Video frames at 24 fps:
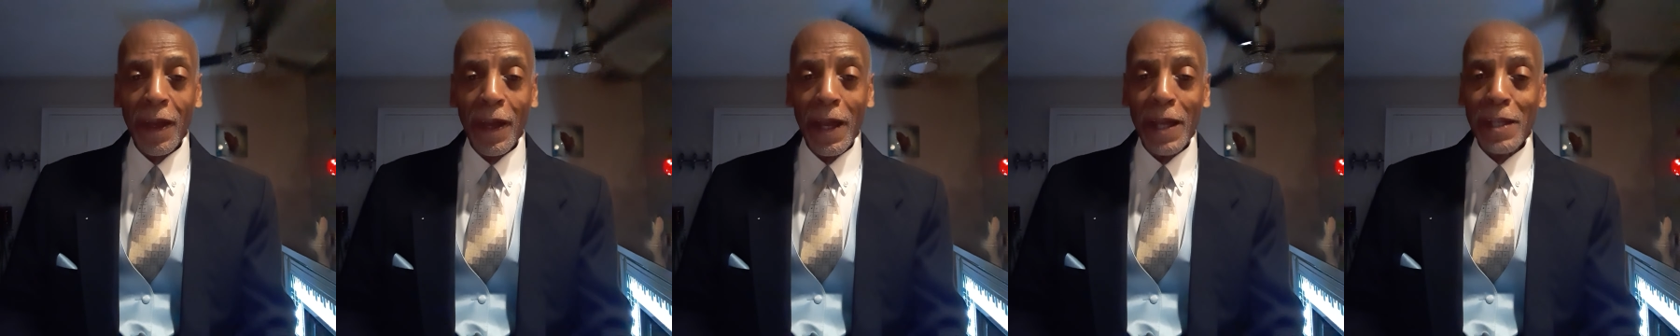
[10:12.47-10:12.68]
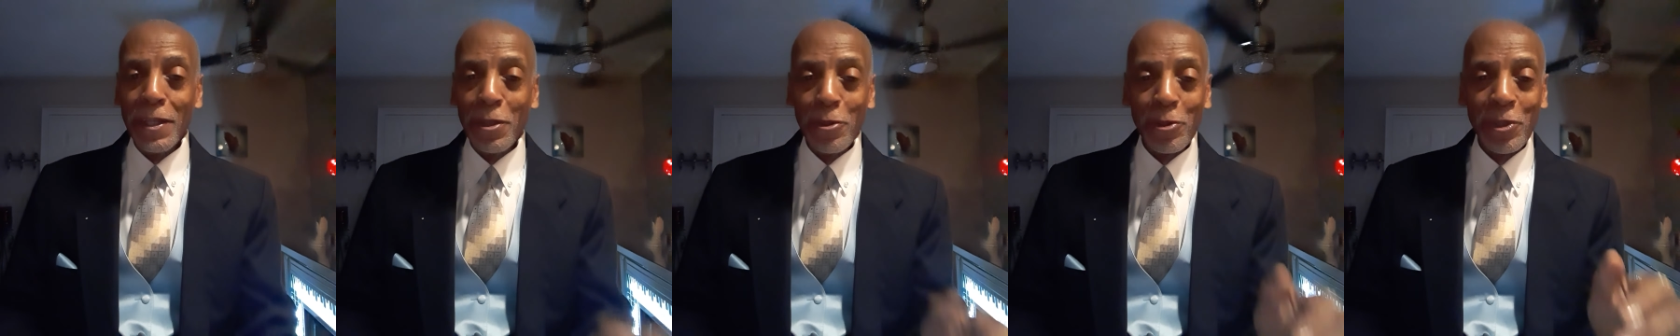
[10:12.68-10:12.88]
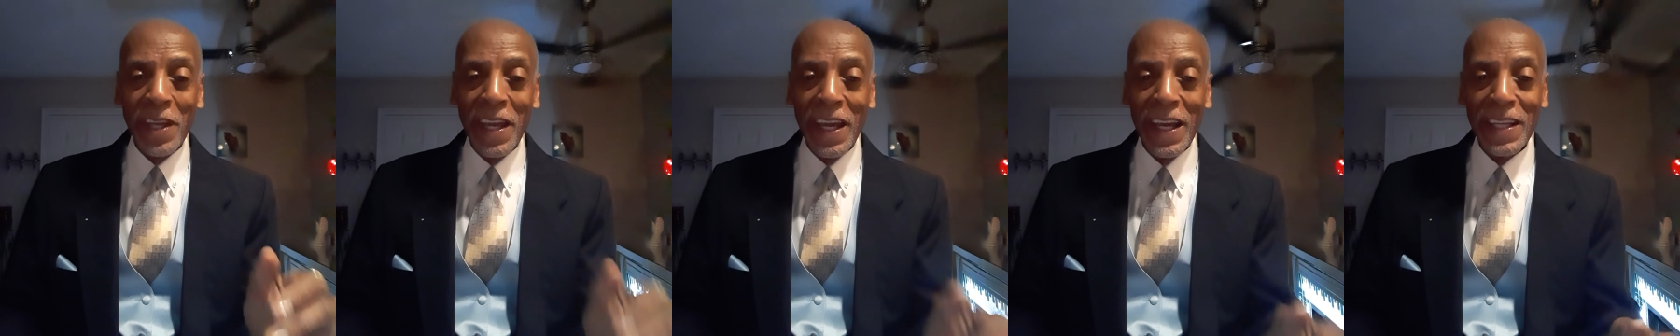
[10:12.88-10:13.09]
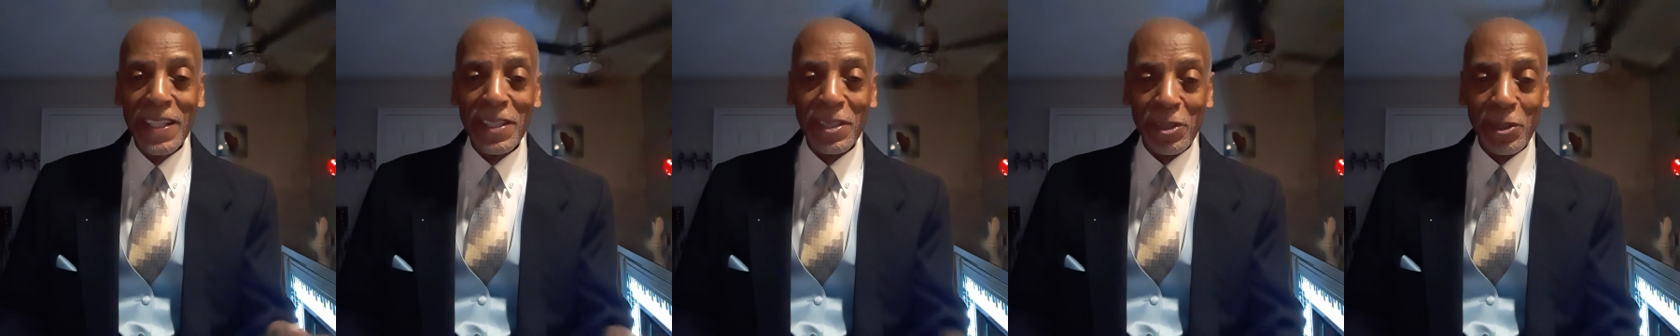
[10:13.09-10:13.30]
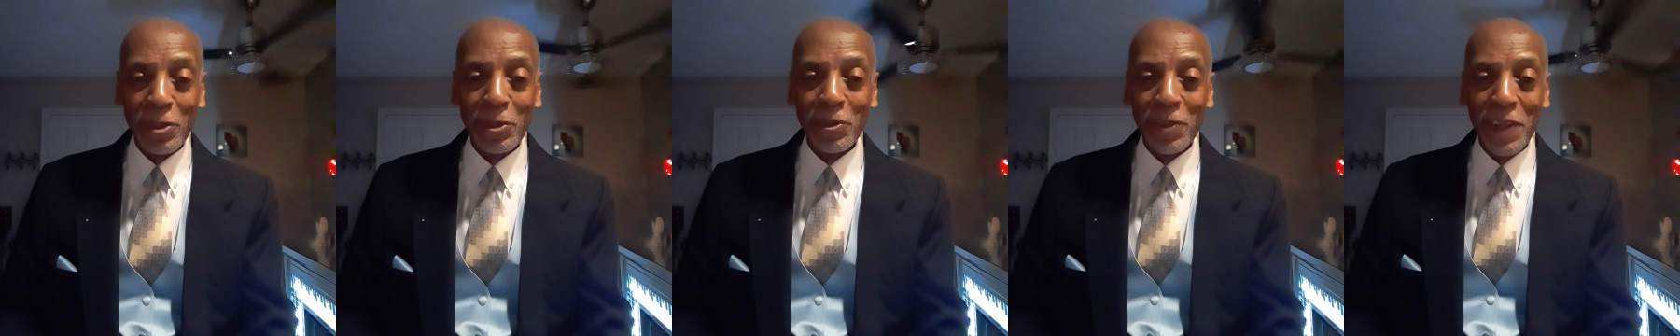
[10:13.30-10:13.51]
And you can't
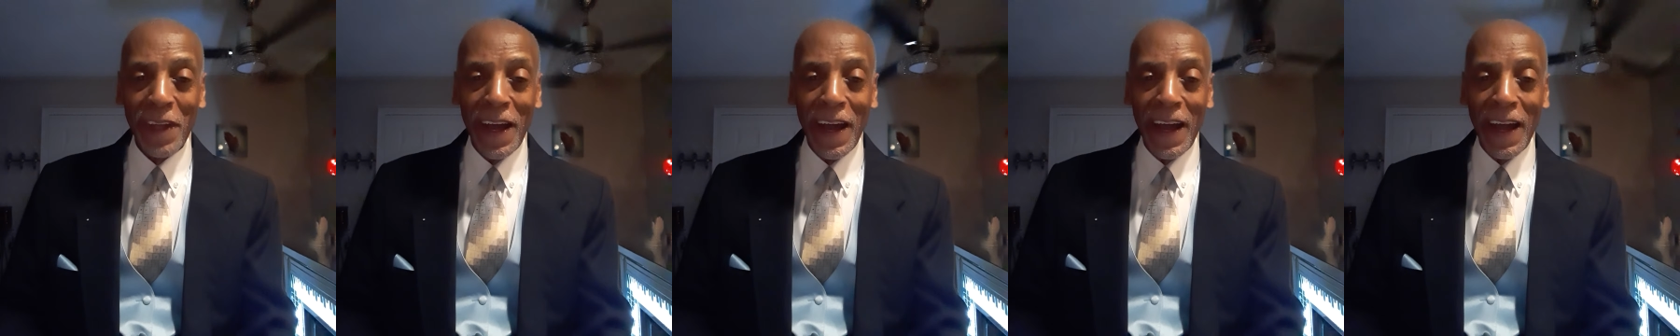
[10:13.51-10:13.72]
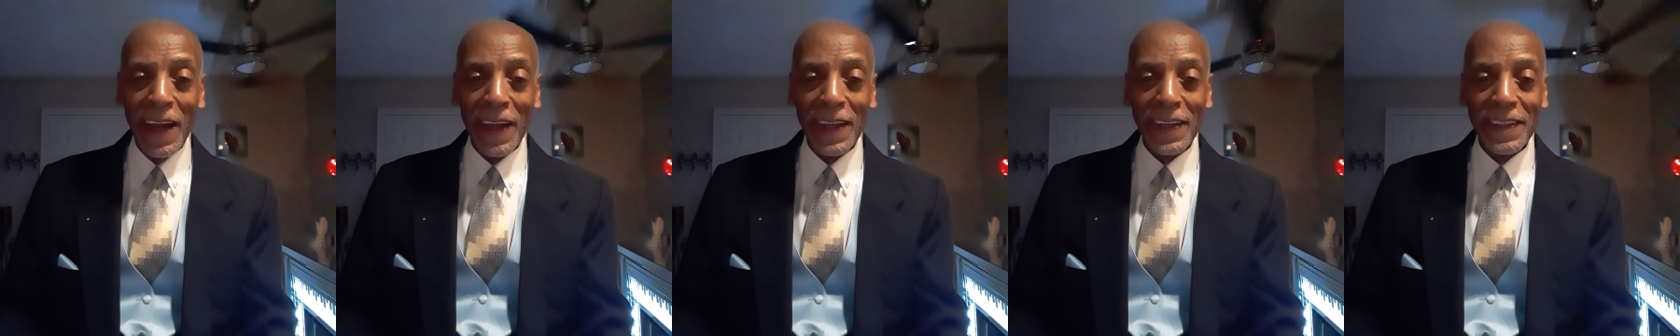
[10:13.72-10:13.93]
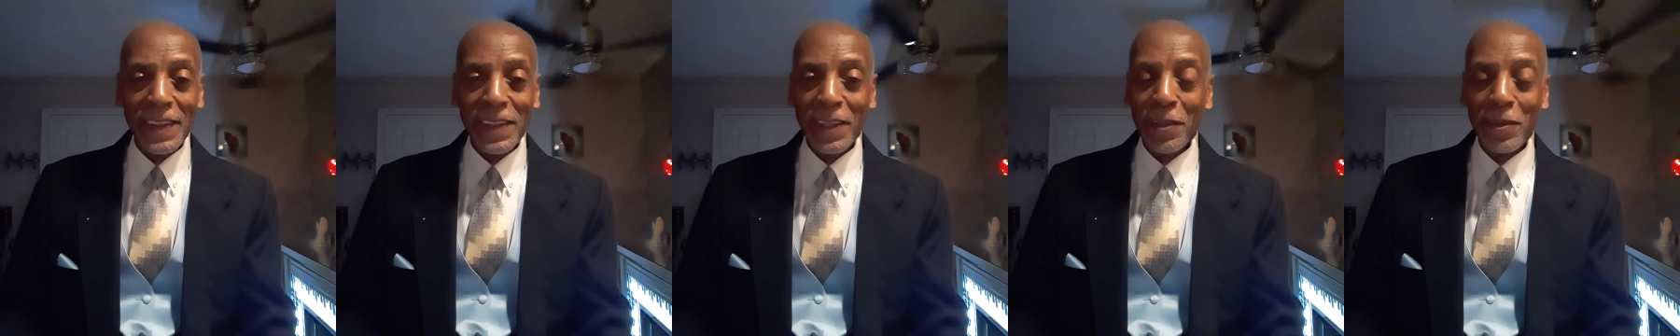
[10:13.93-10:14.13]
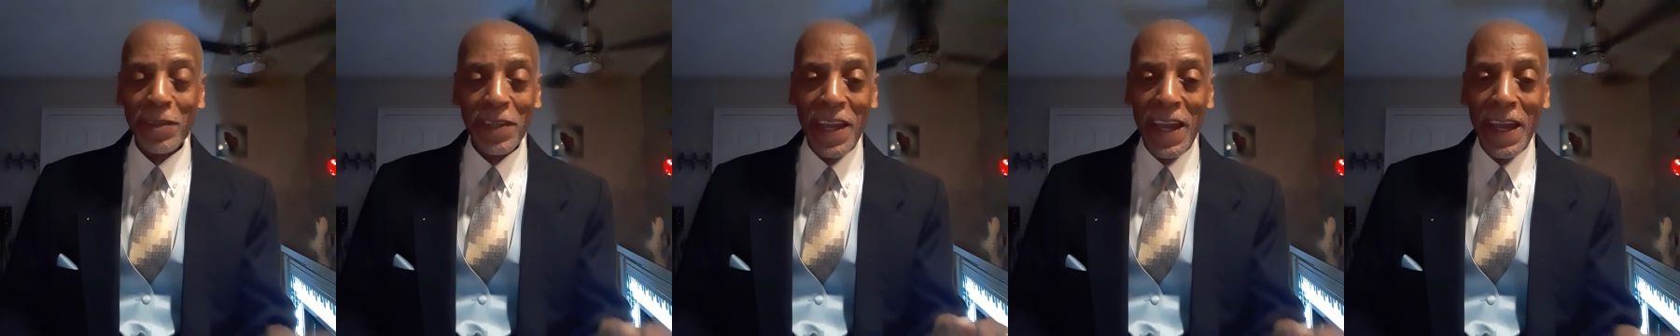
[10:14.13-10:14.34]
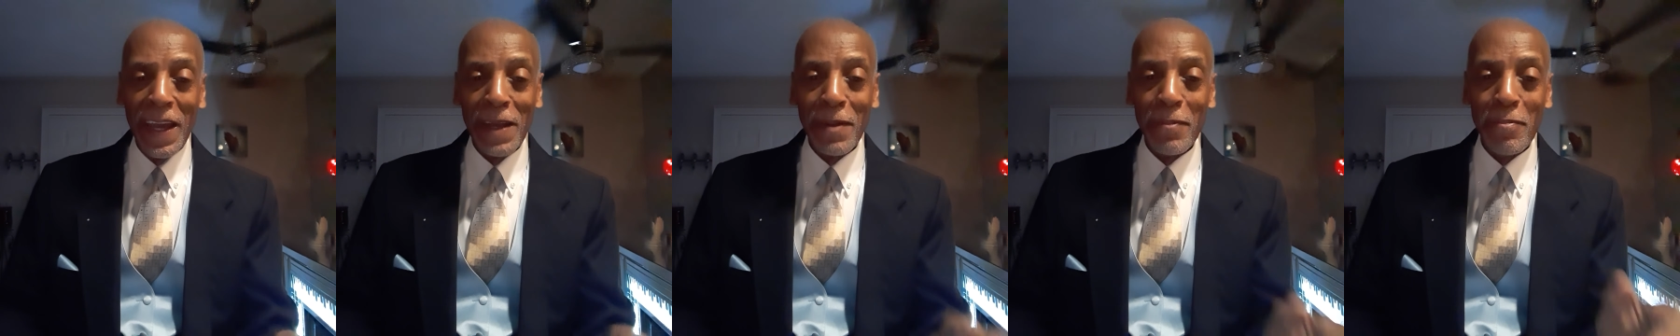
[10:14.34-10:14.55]
do that. You
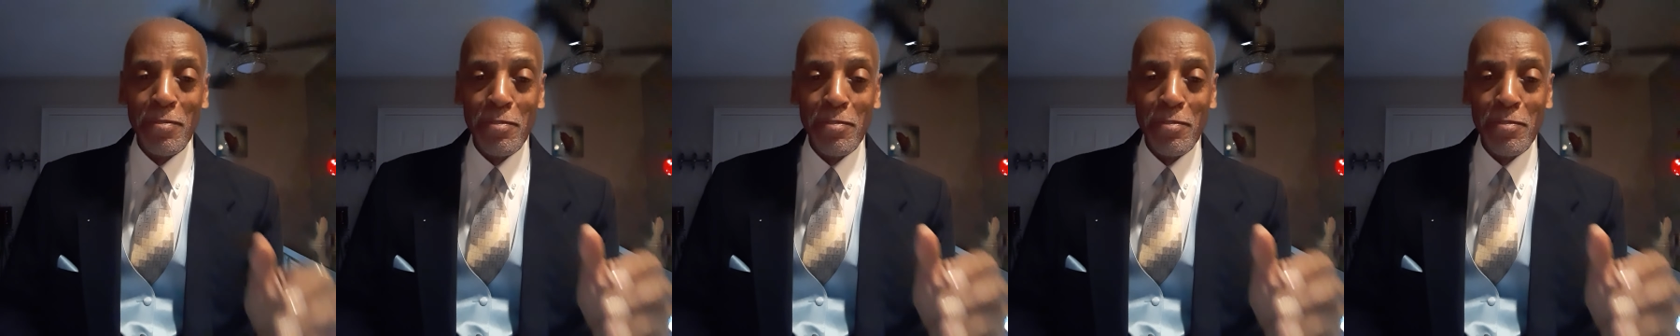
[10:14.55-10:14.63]
can't